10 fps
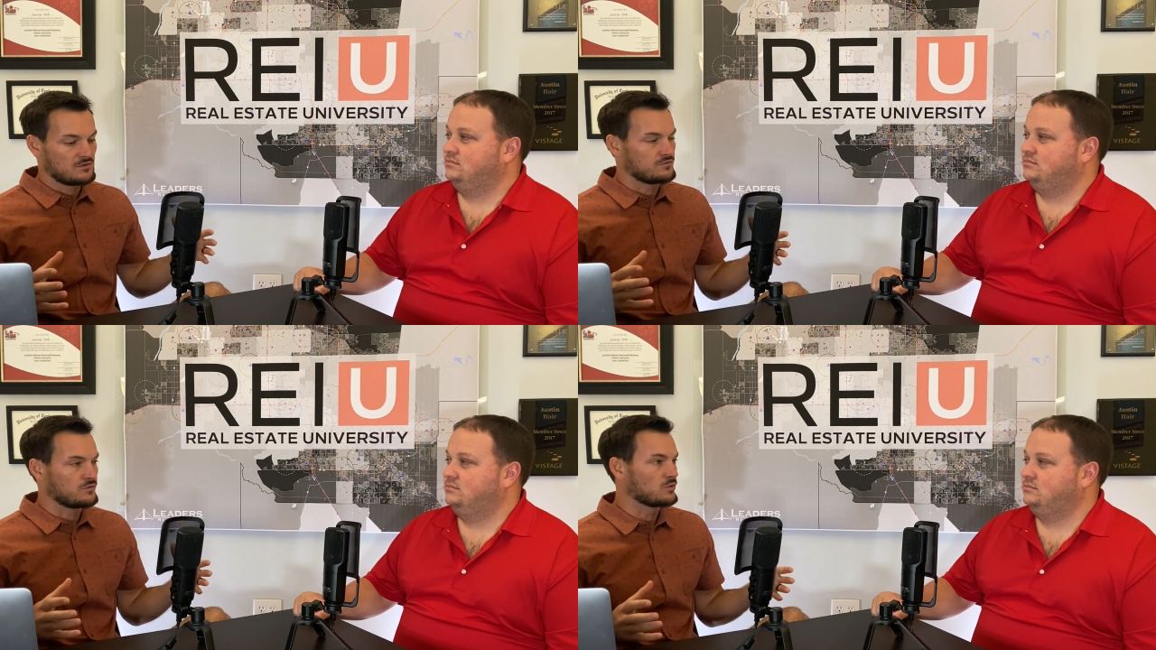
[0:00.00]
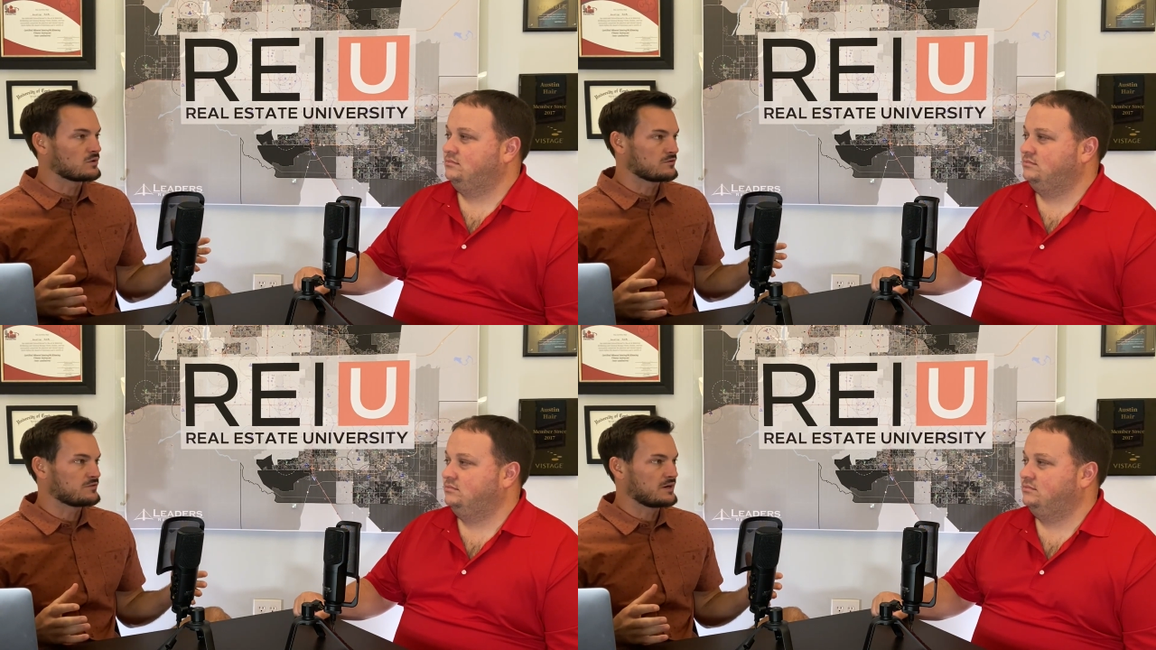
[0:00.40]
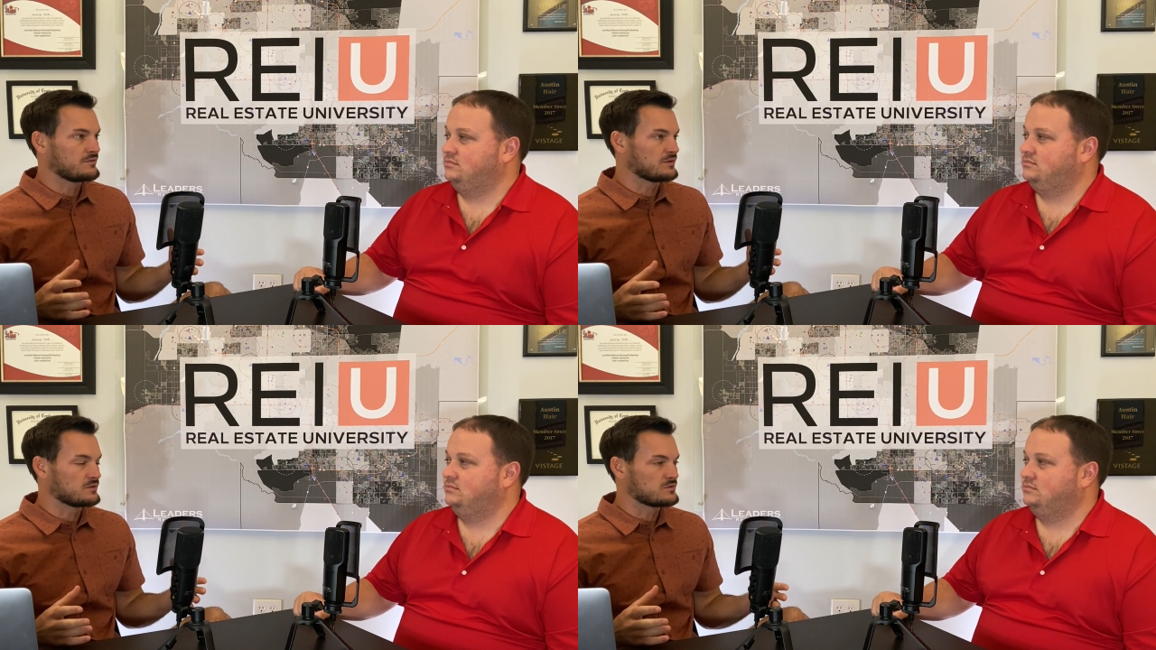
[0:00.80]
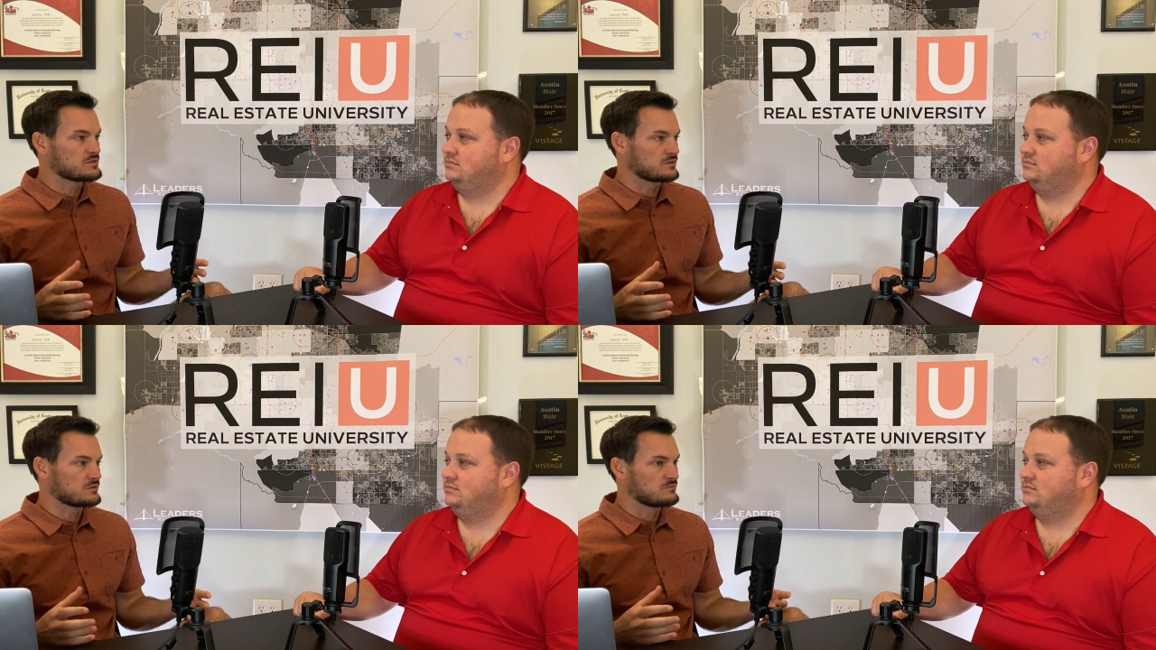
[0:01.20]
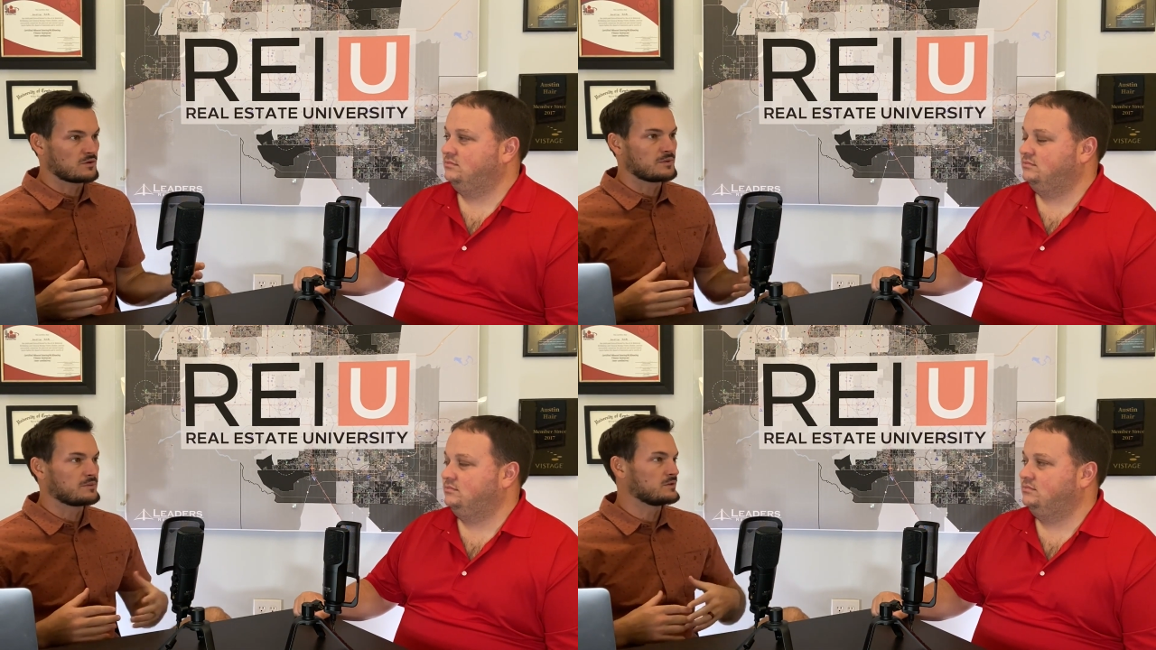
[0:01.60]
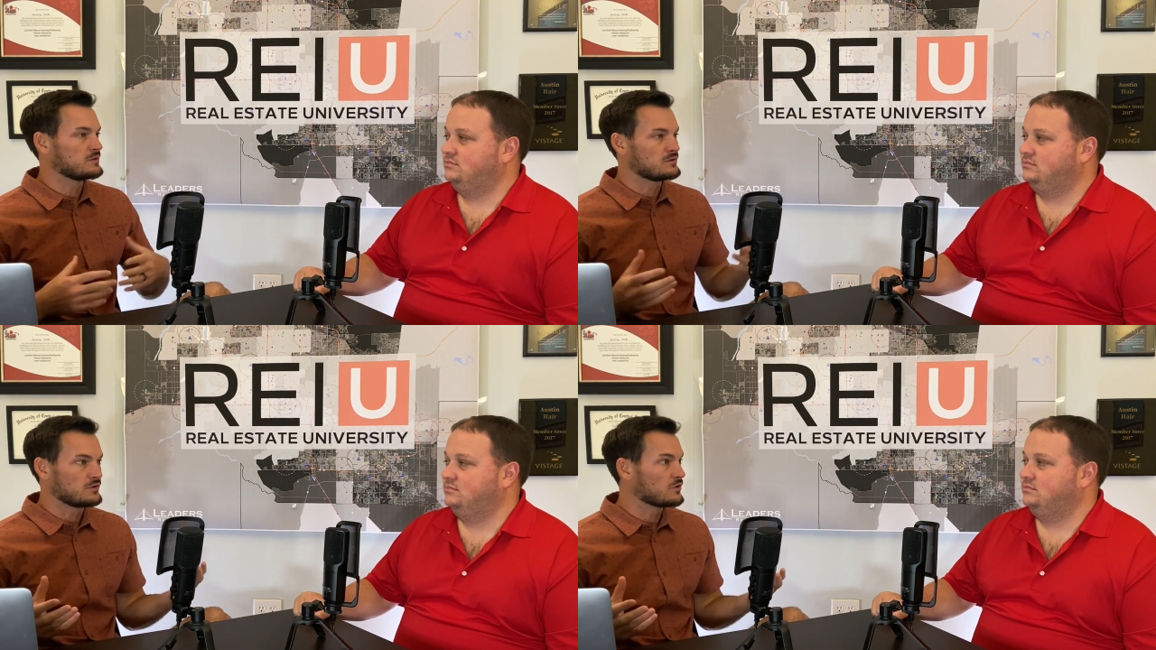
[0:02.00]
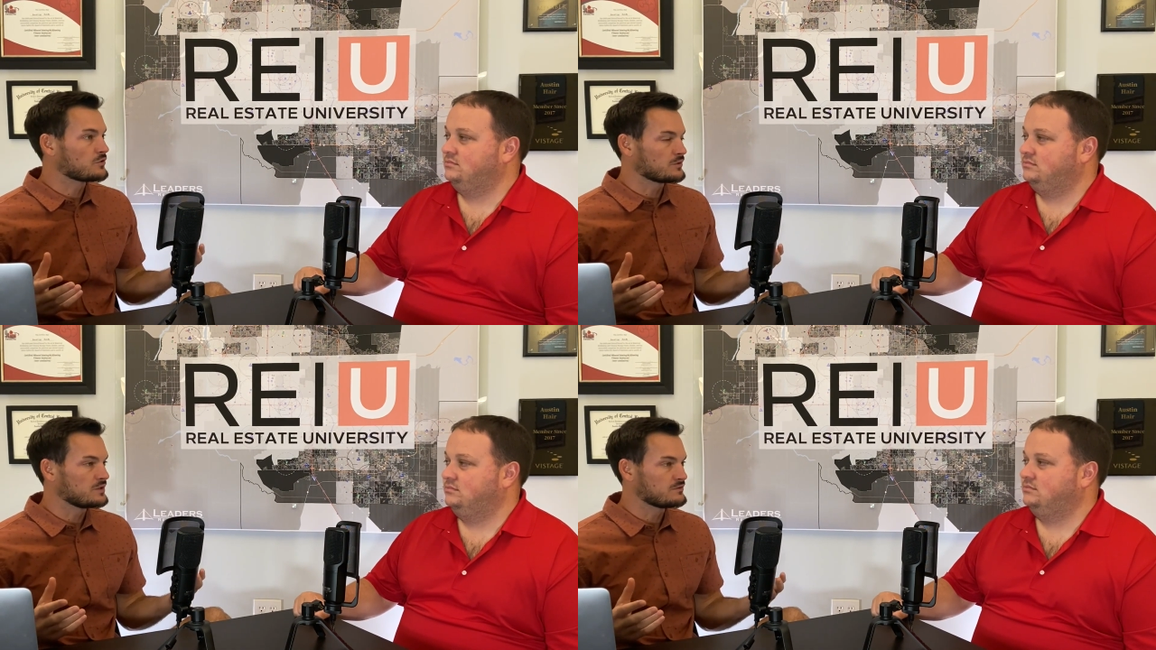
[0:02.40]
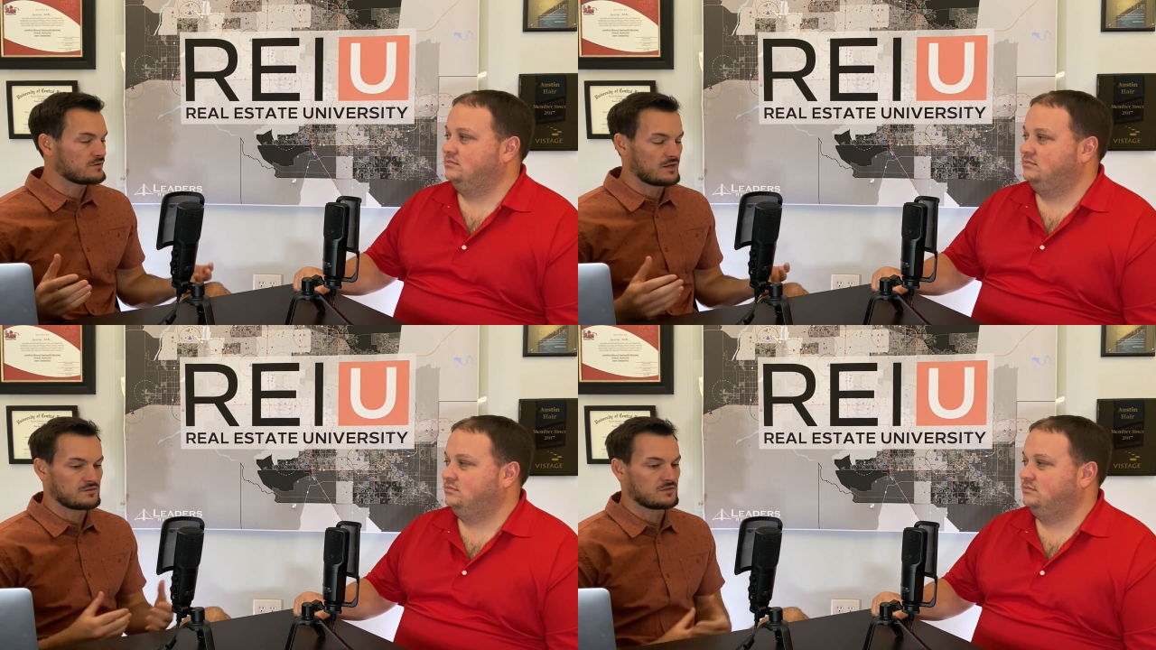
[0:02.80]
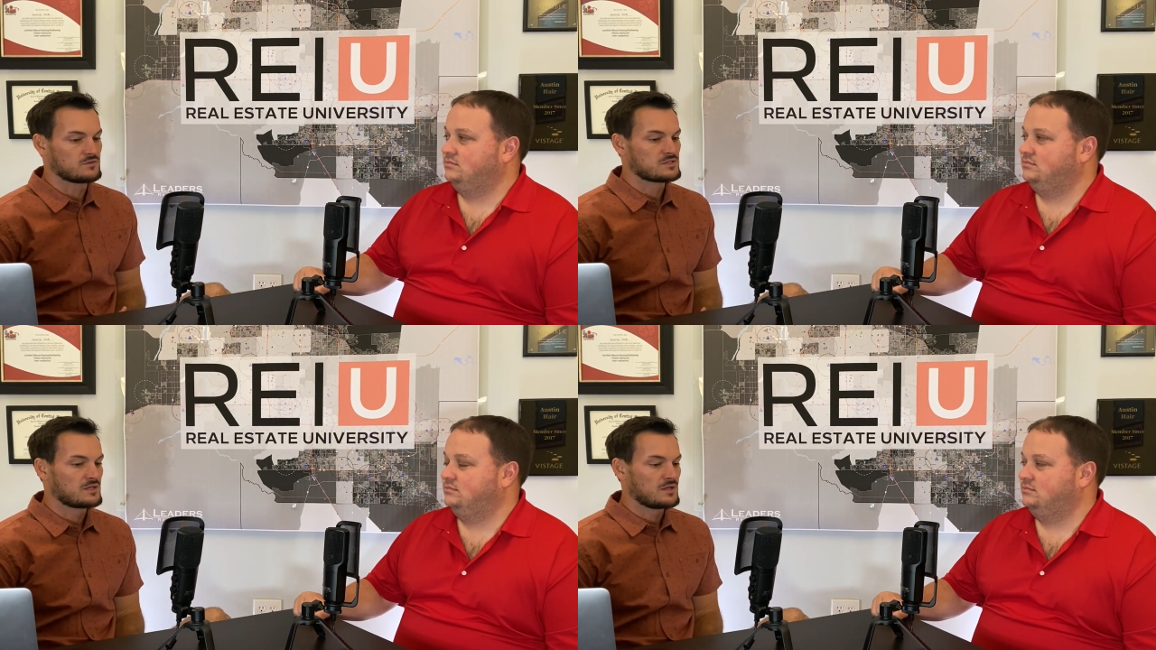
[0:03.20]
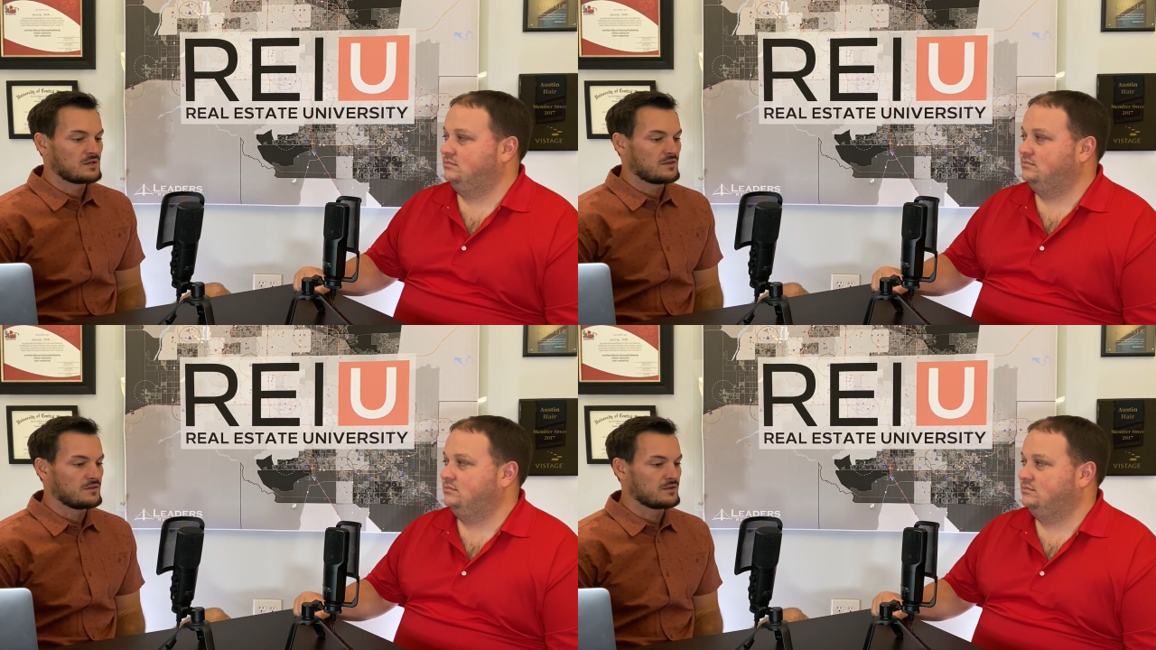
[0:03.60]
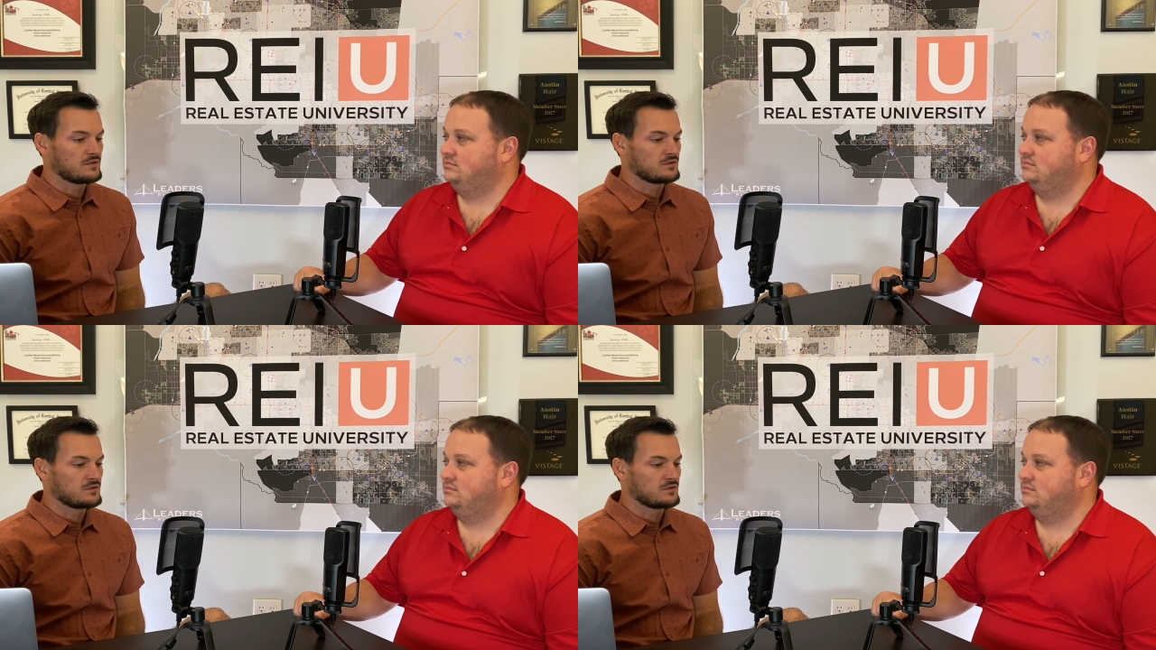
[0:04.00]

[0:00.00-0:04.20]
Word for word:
Speaker 1: four or five of those, or, or maybe, you know, three to five of those, then